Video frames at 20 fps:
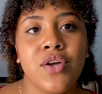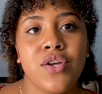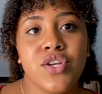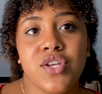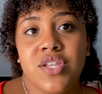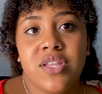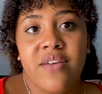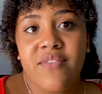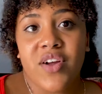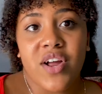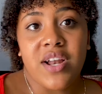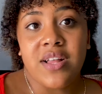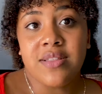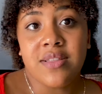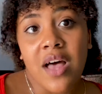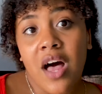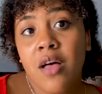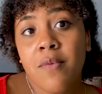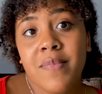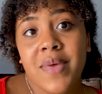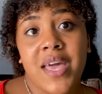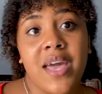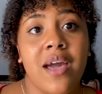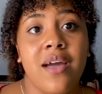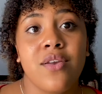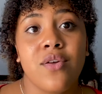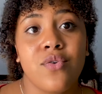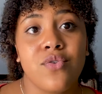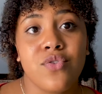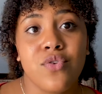She's never gonna tell me
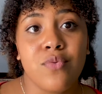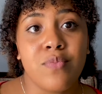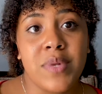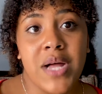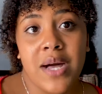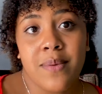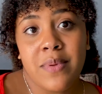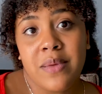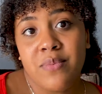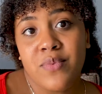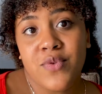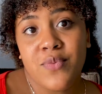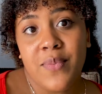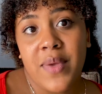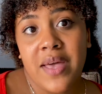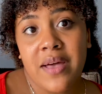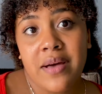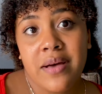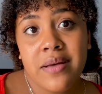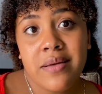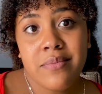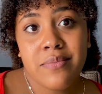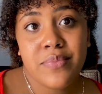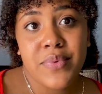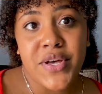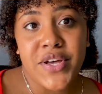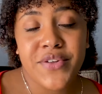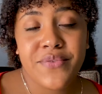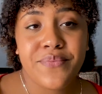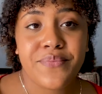I don't do Black people's makeup,
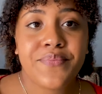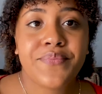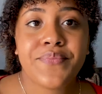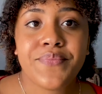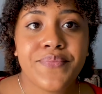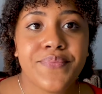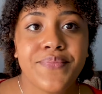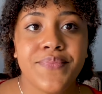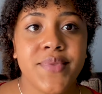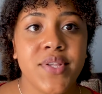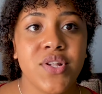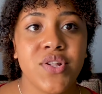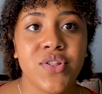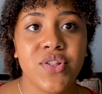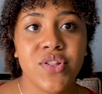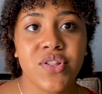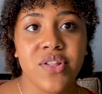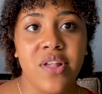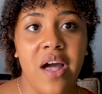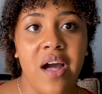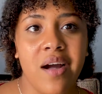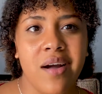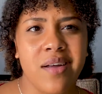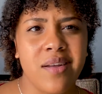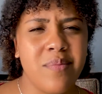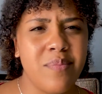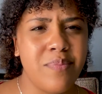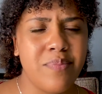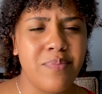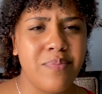but she's just not
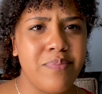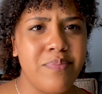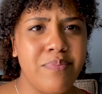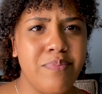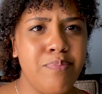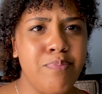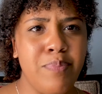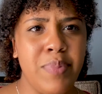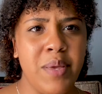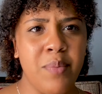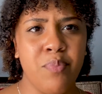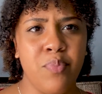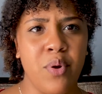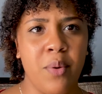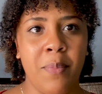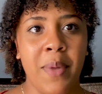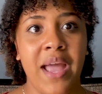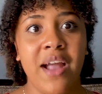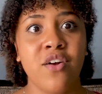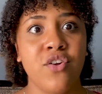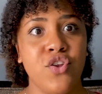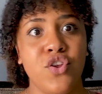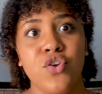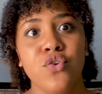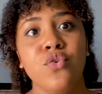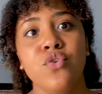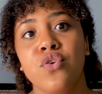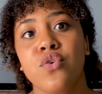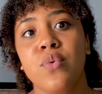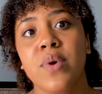gonna be prepared
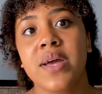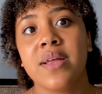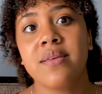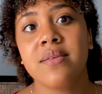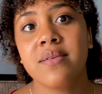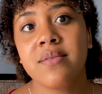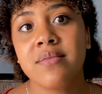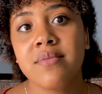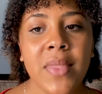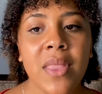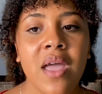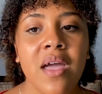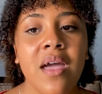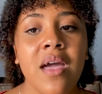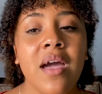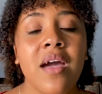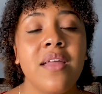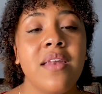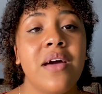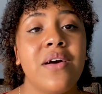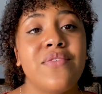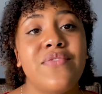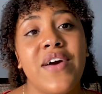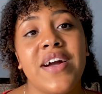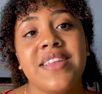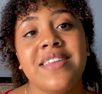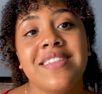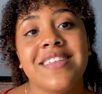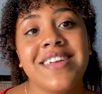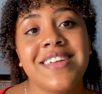to do it. Now,
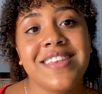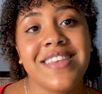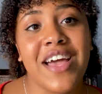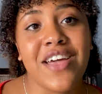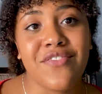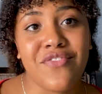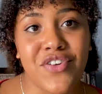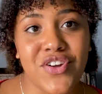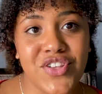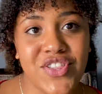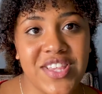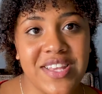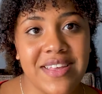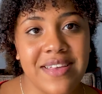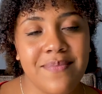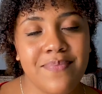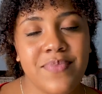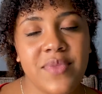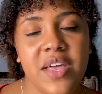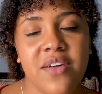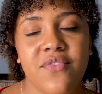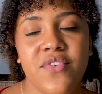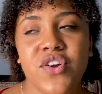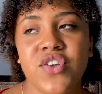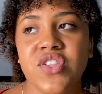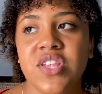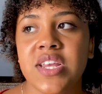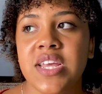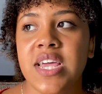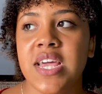finally, diversity.
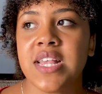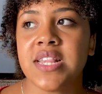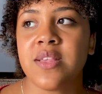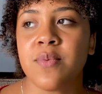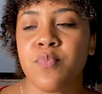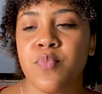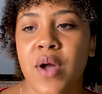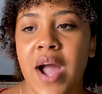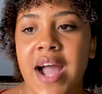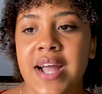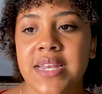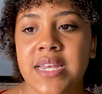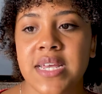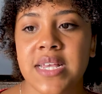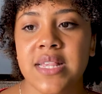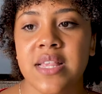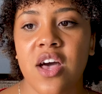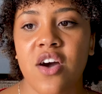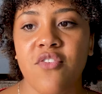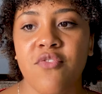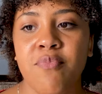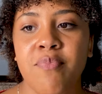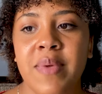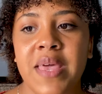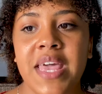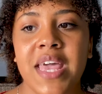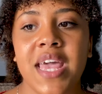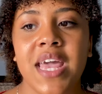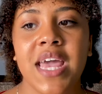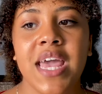Diversity is the practice of
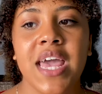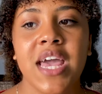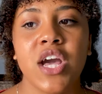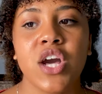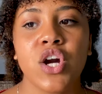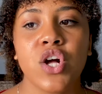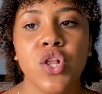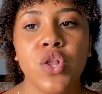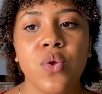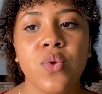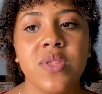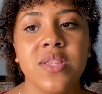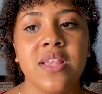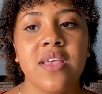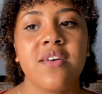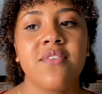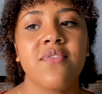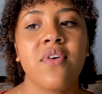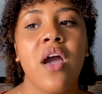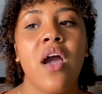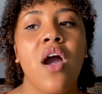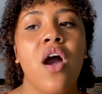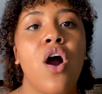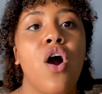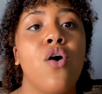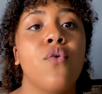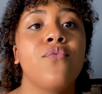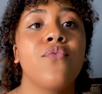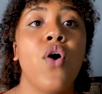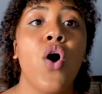being inclusive
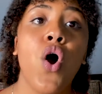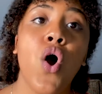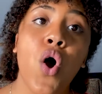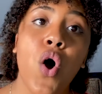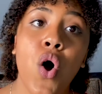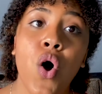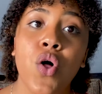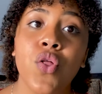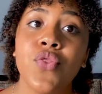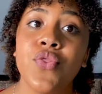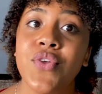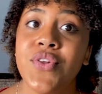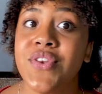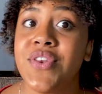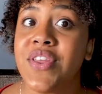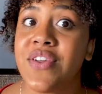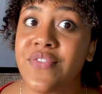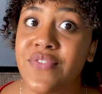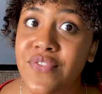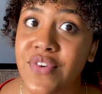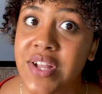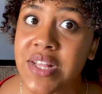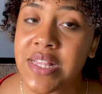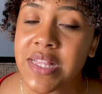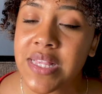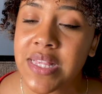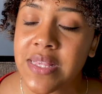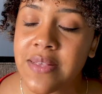of all the difference.